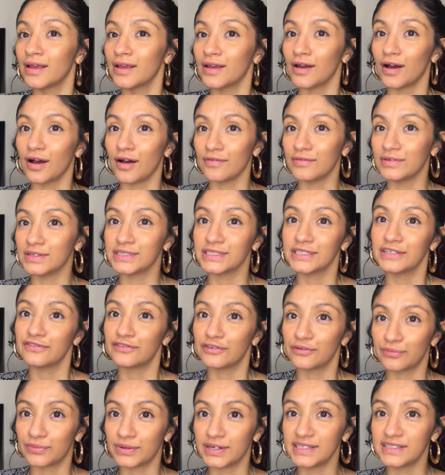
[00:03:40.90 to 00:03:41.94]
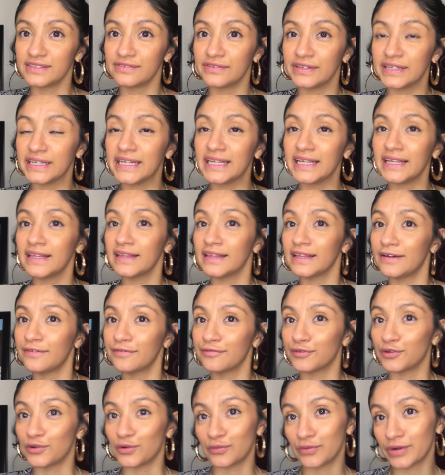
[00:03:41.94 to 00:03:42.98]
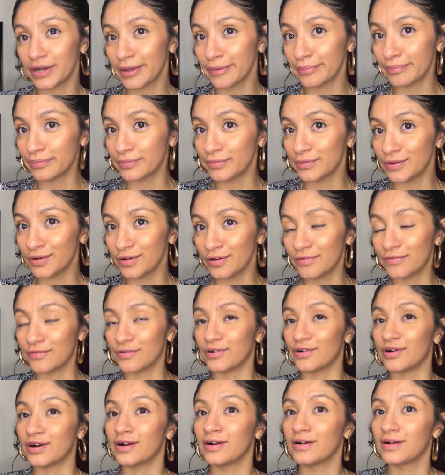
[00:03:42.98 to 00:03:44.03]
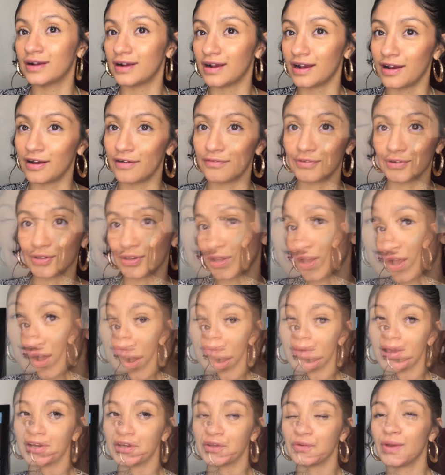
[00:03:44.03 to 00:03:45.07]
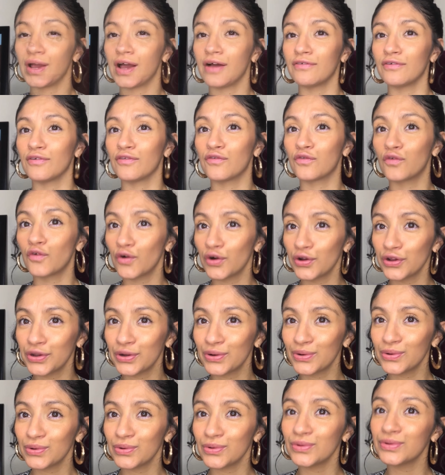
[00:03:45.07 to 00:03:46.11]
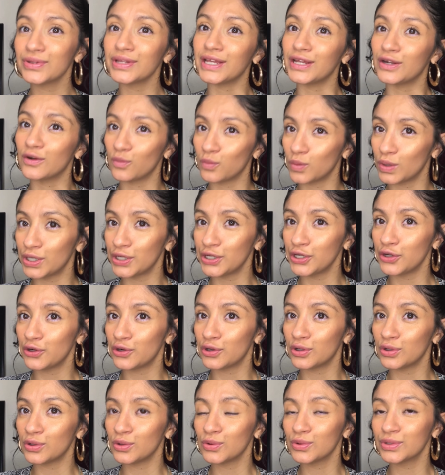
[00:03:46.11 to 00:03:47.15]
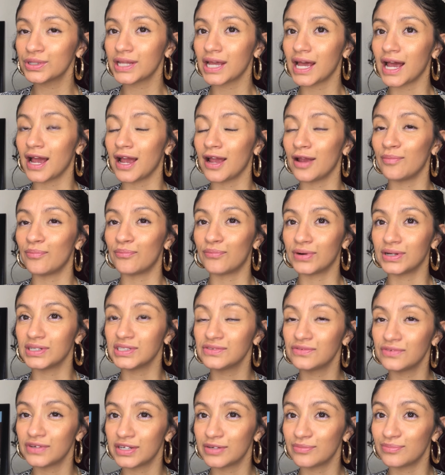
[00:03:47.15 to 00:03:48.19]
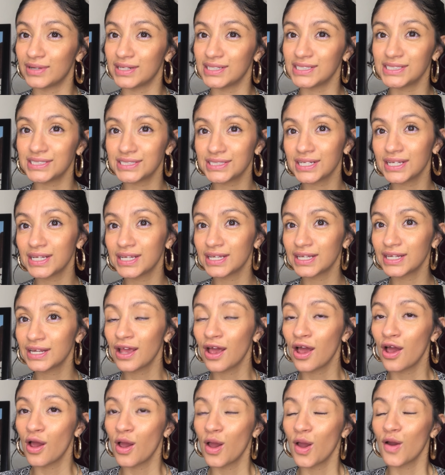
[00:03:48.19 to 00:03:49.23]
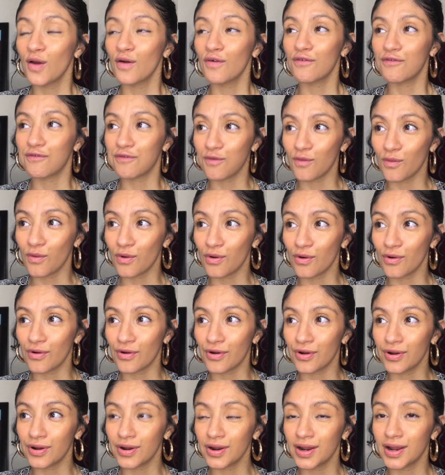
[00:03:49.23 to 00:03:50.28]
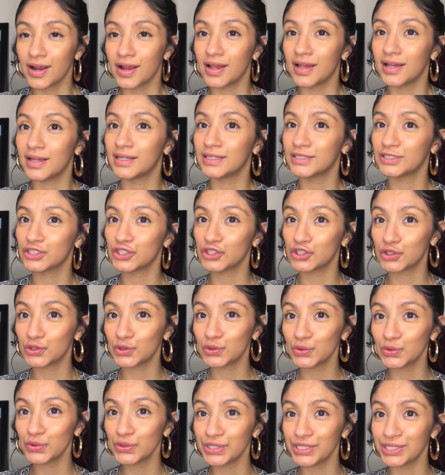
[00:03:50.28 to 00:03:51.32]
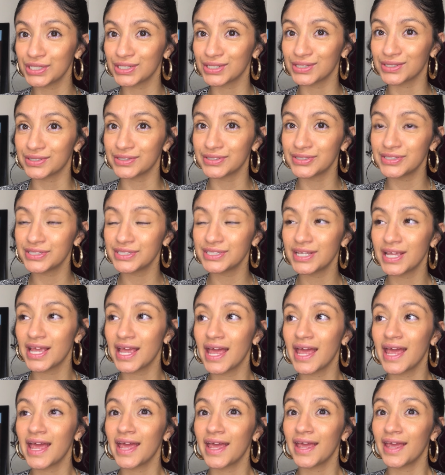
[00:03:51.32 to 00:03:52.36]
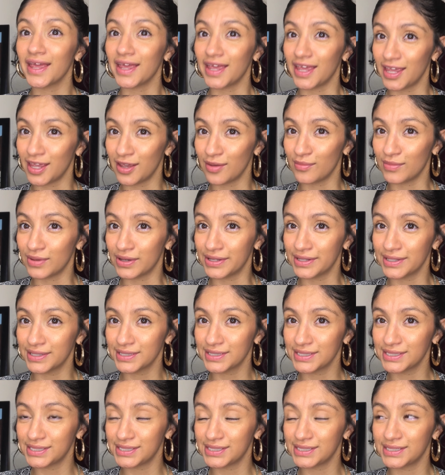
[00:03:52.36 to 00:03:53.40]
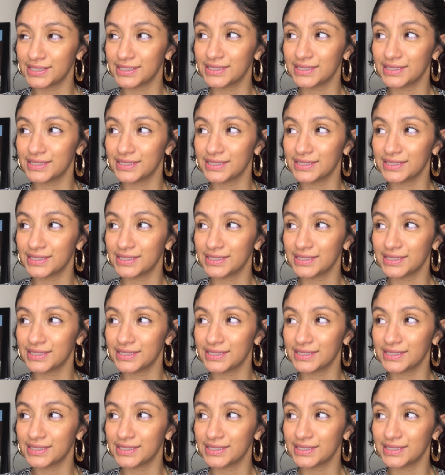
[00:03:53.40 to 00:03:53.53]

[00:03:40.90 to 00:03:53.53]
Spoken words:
Obviously for breastfeeding, left or right boob for however long. I do have a 4-year-old and a 1-year-old. I breastfed my son for 2 years, 8 months.